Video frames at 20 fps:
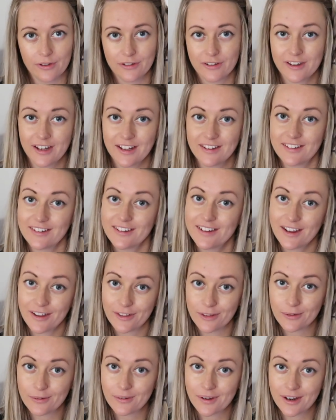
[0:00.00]
So that's
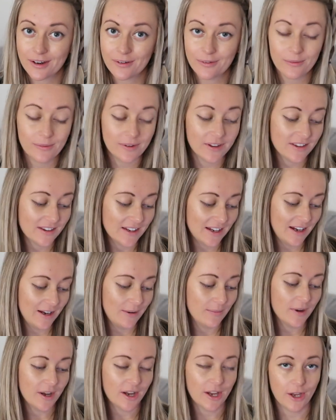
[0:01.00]
another one with
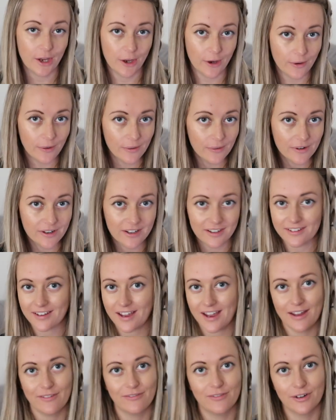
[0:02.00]
Team Girl, because
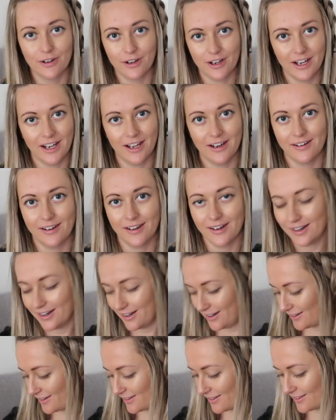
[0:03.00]
I have not had
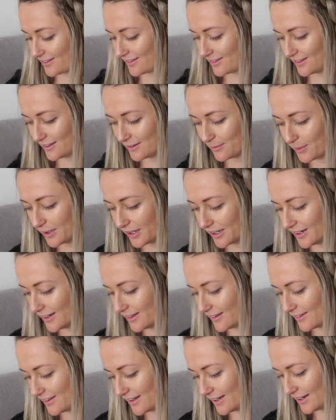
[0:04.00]
headaches this
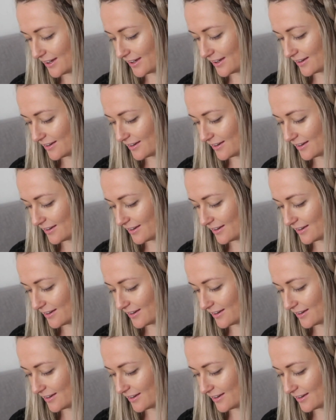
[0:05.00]
pregnancy.